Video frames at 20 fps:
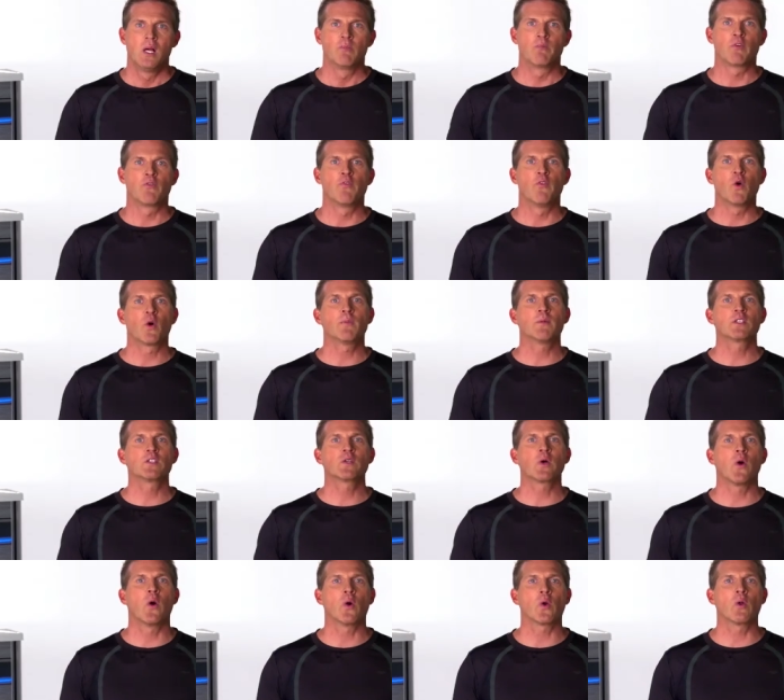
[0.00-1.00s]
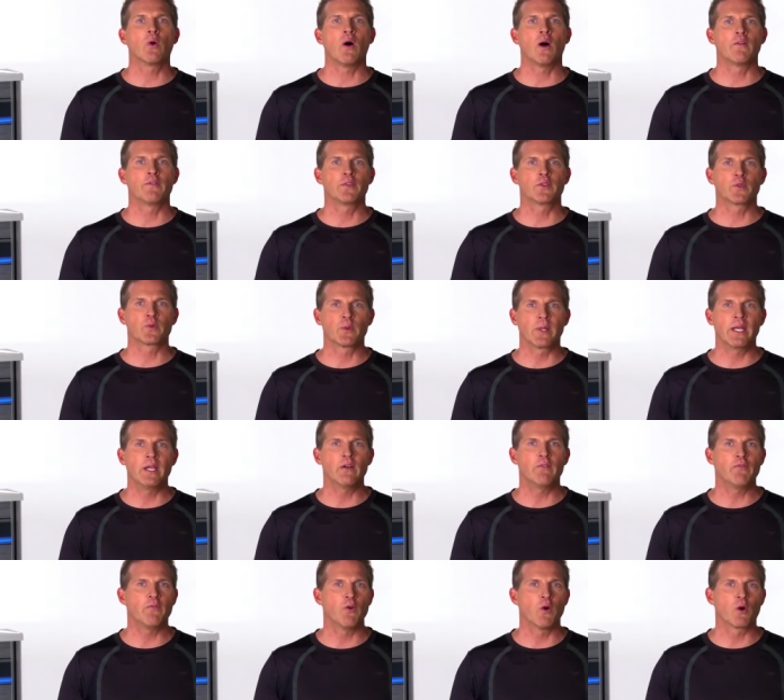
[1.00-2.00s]
Perform a total of three
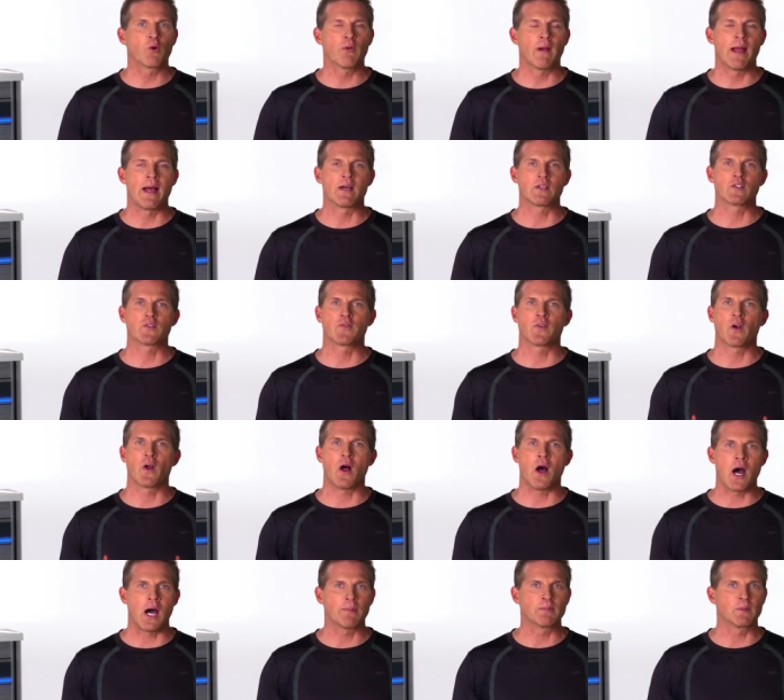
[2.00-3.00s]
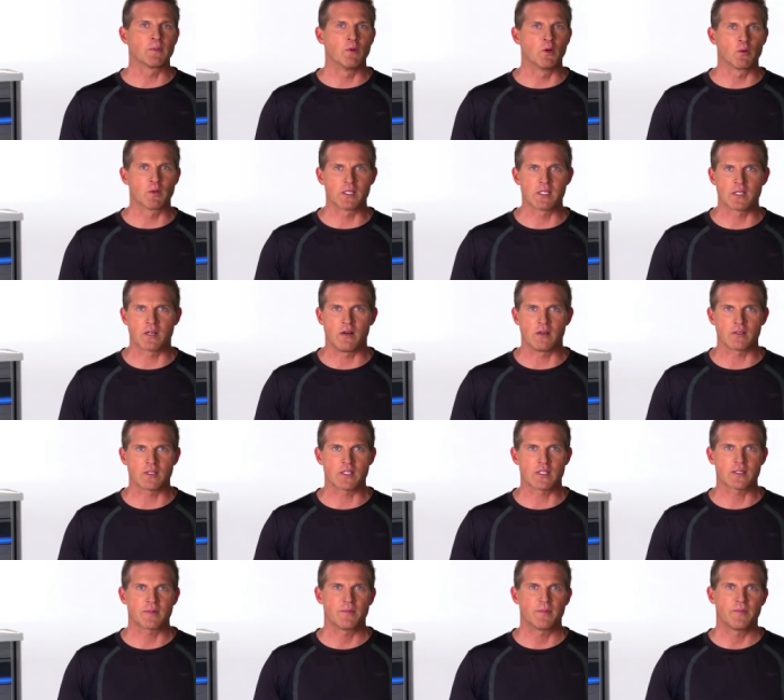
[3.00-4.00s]
to four rounds for optimal
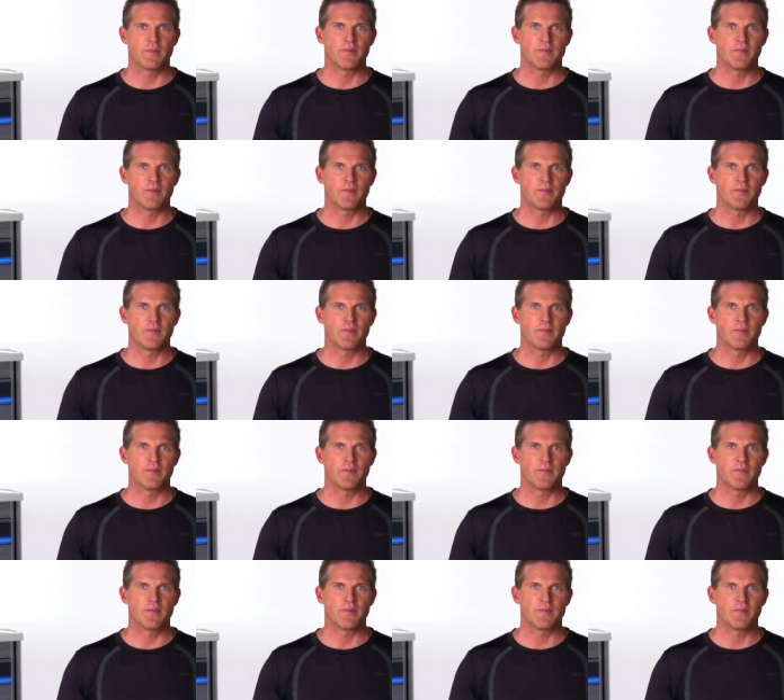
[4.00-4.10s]
results.